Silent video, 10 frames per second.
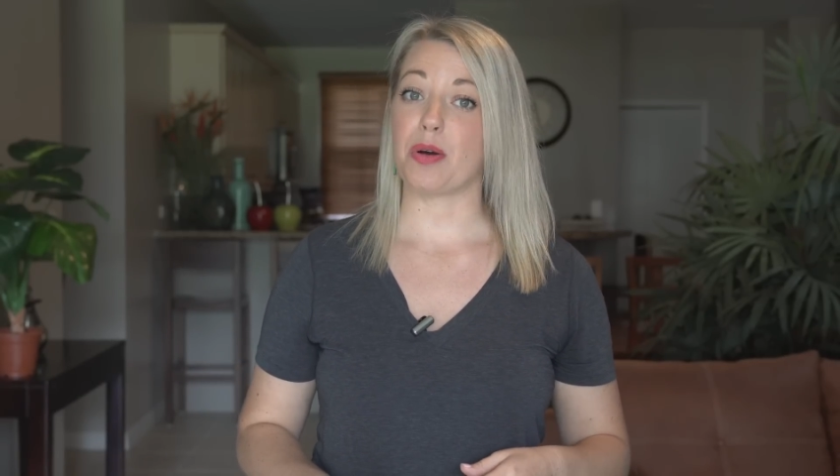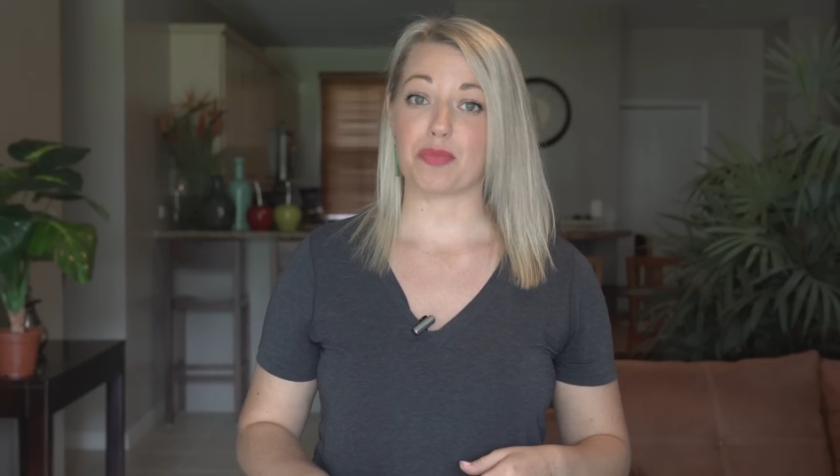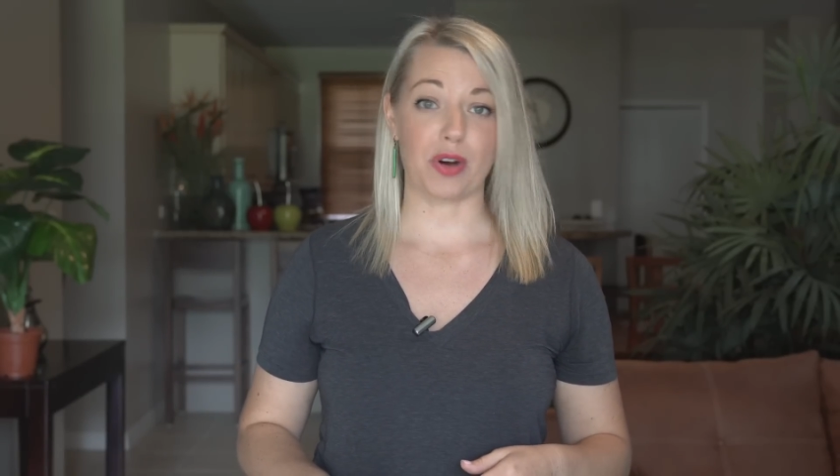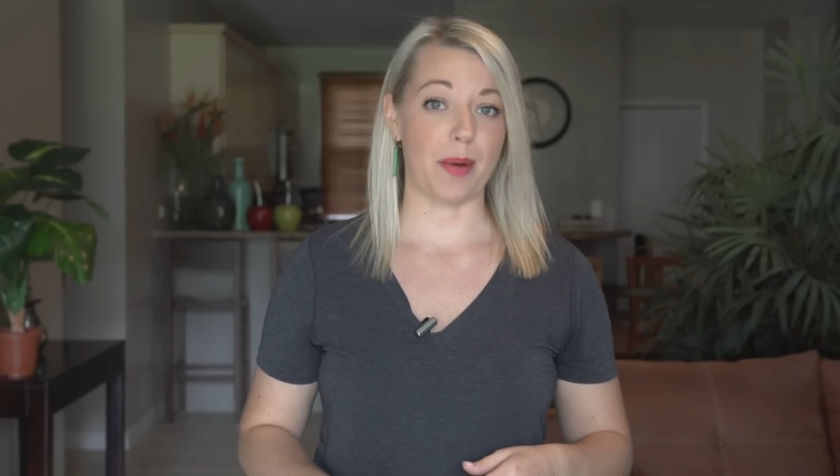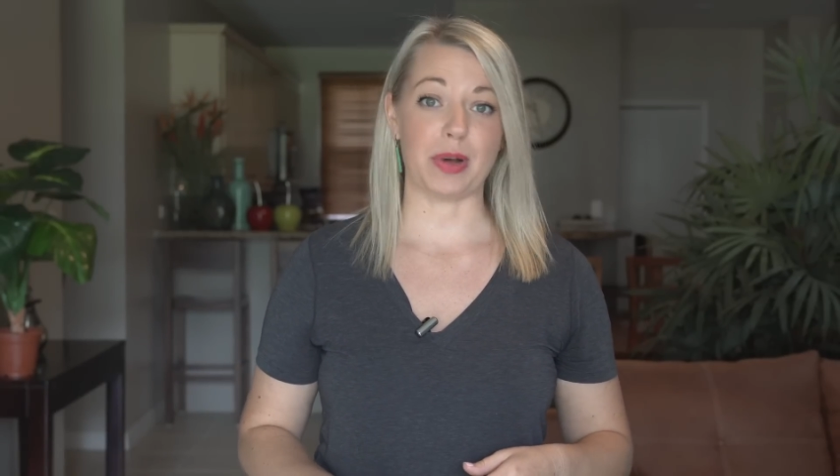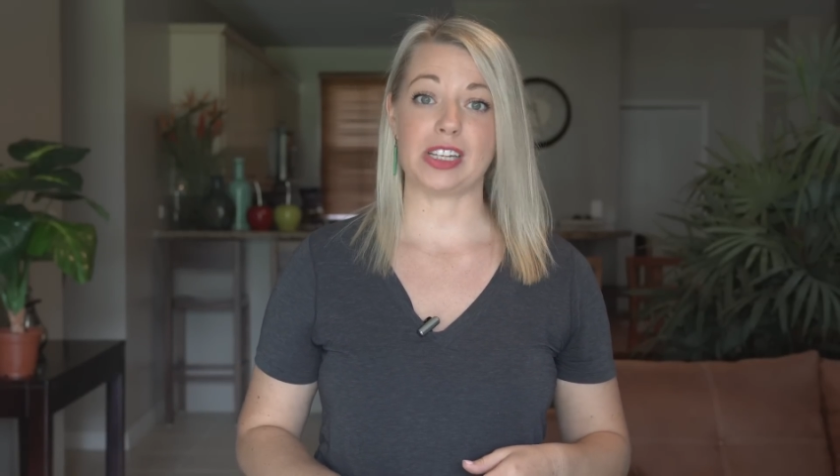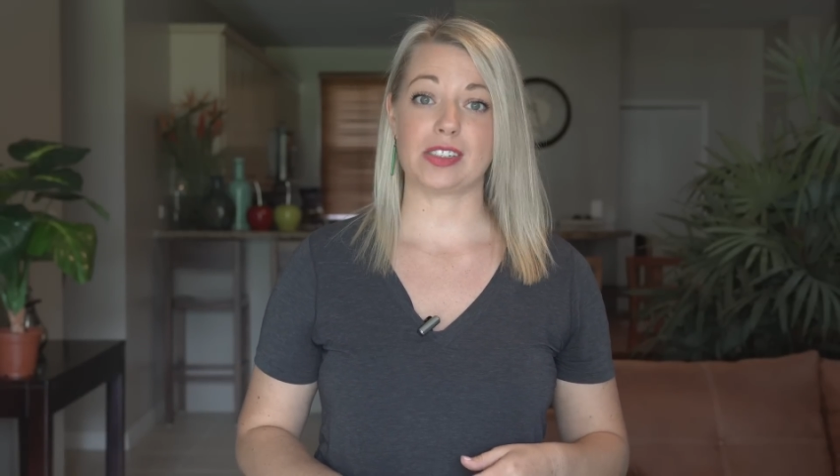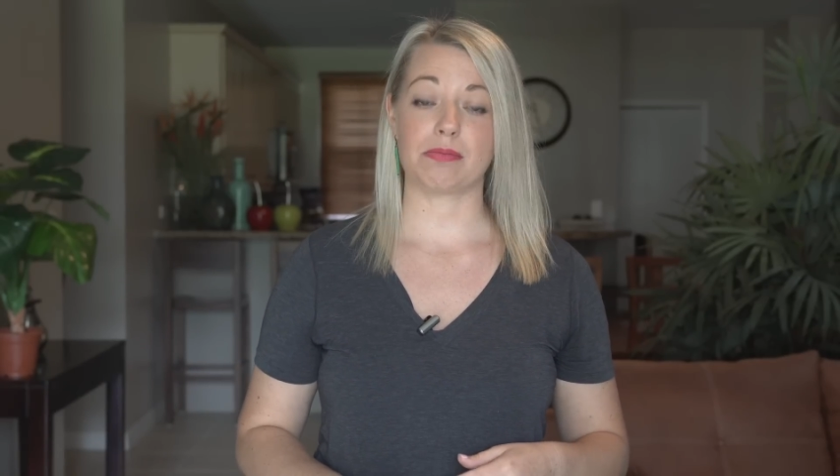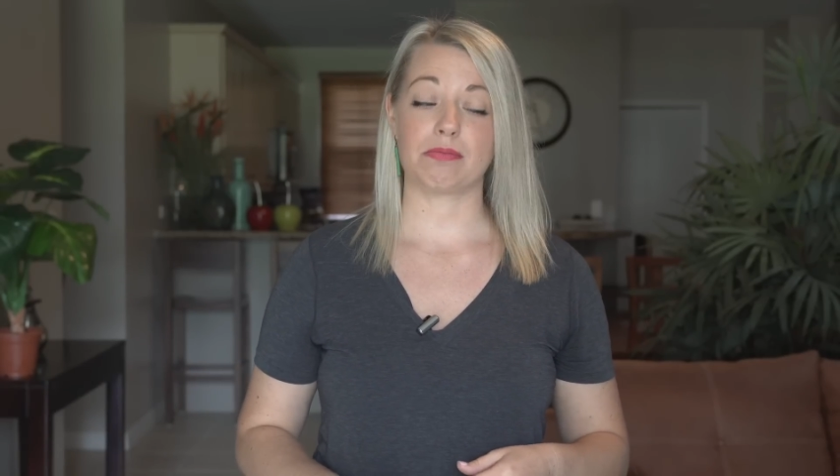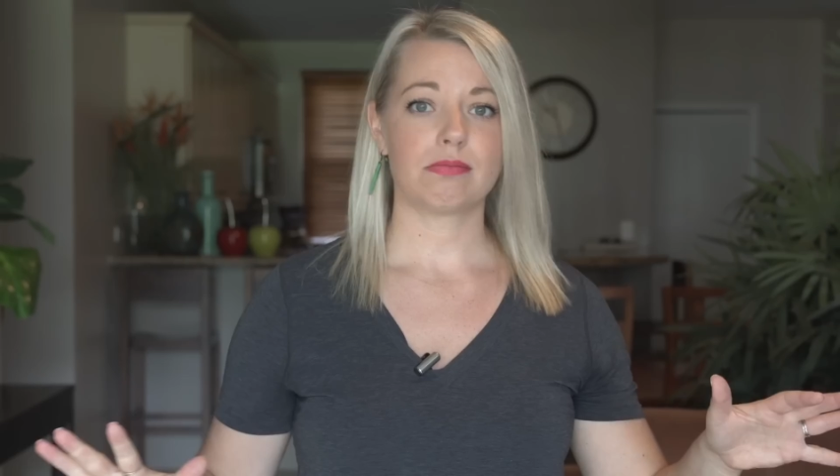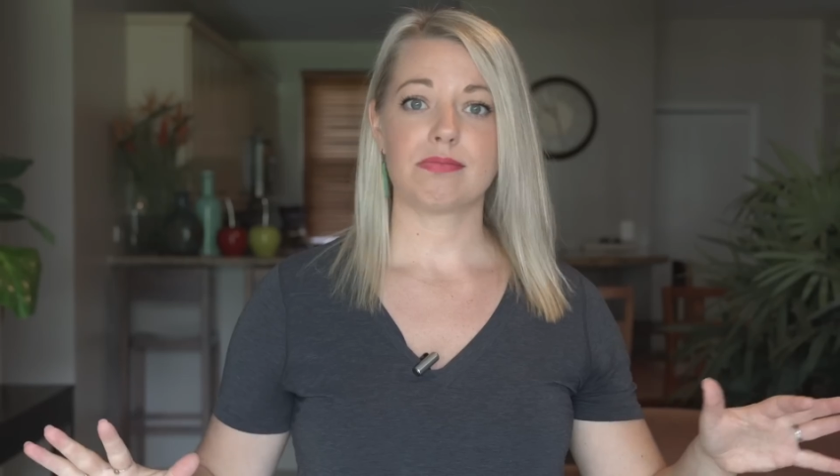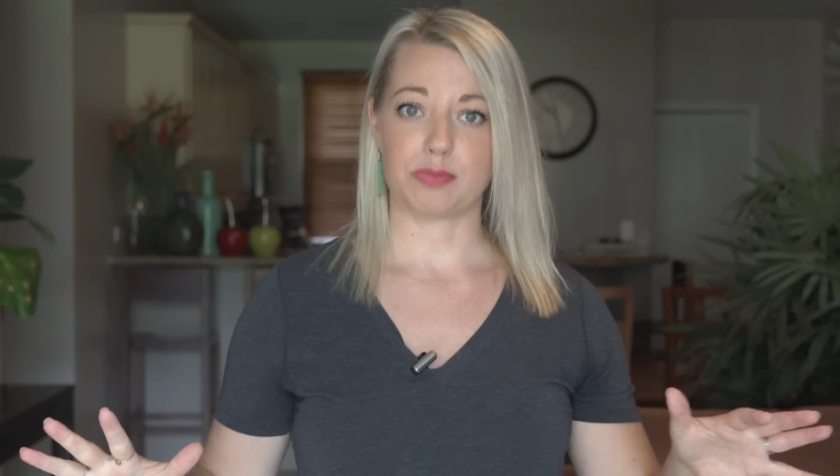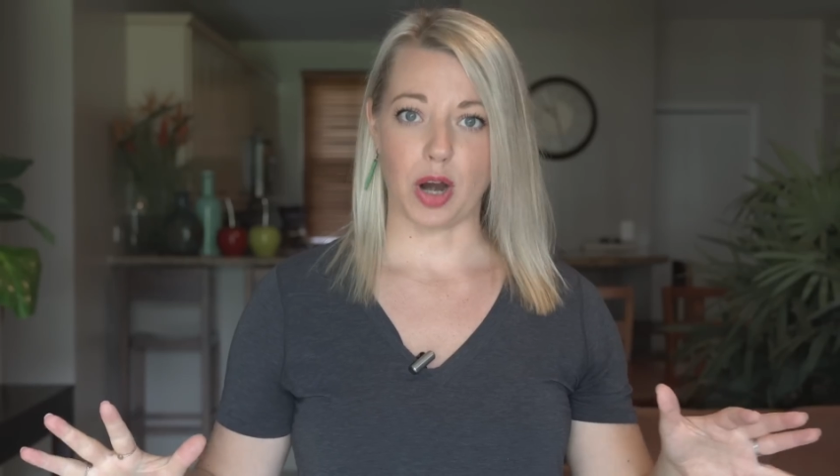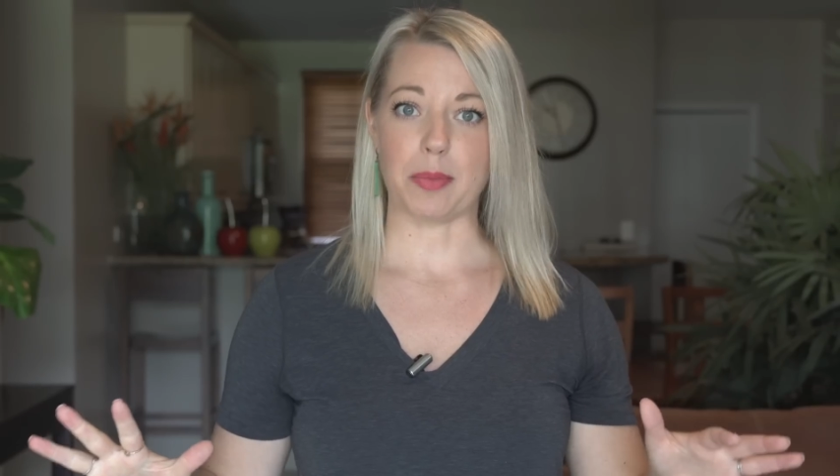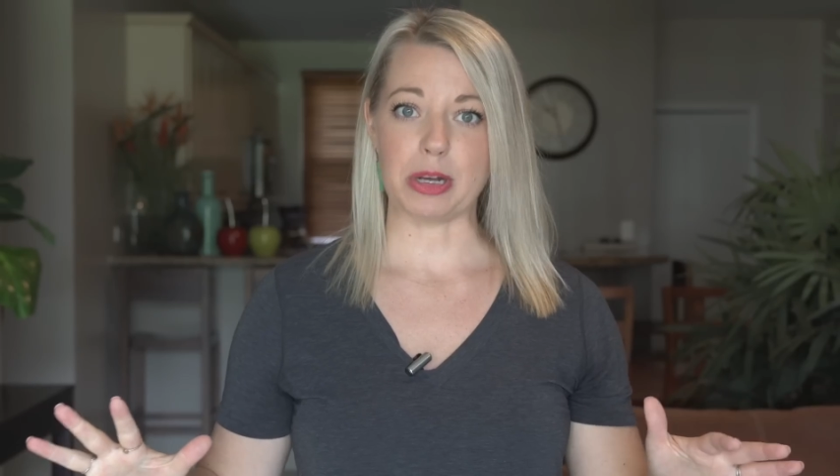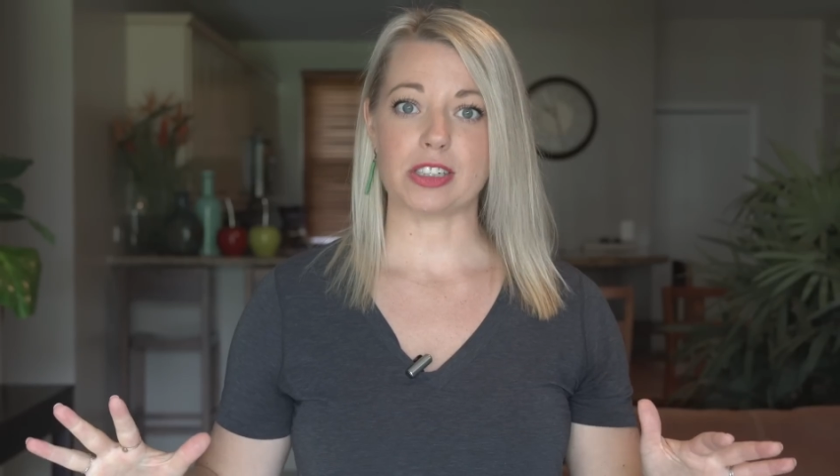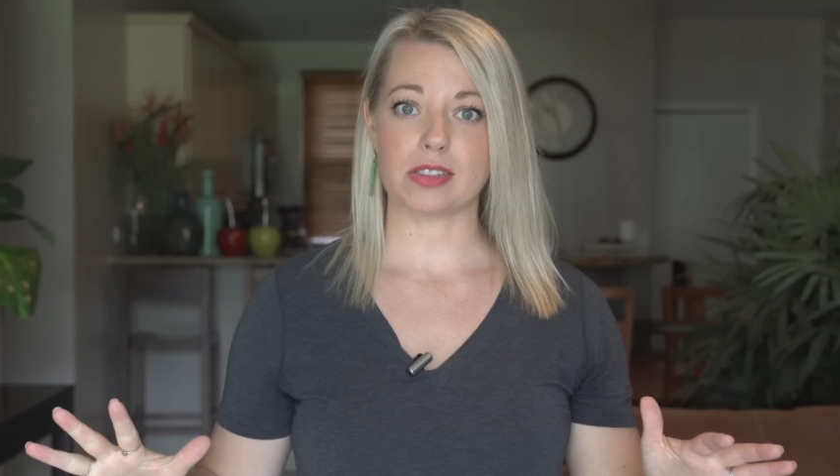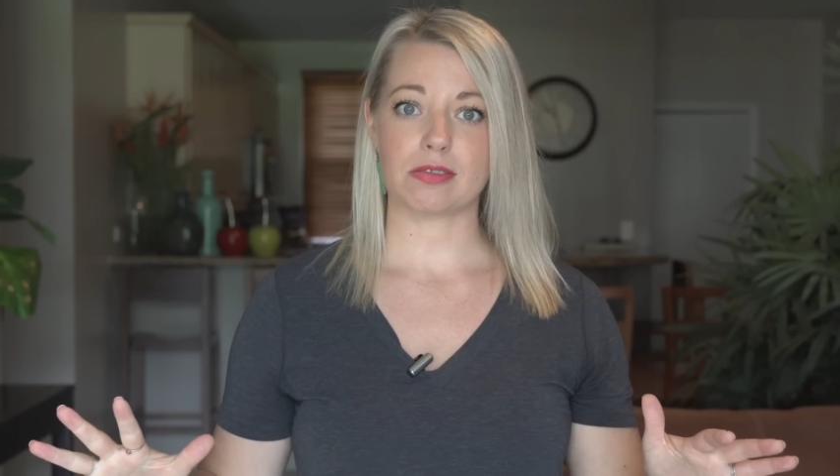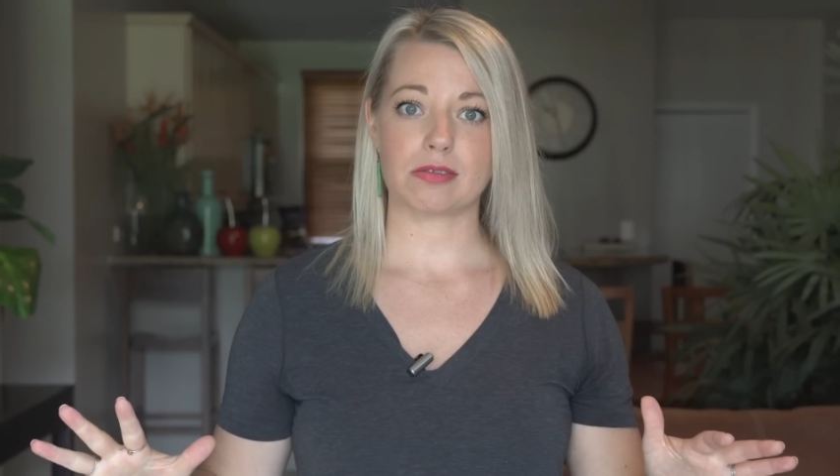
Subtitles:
Promise, promise.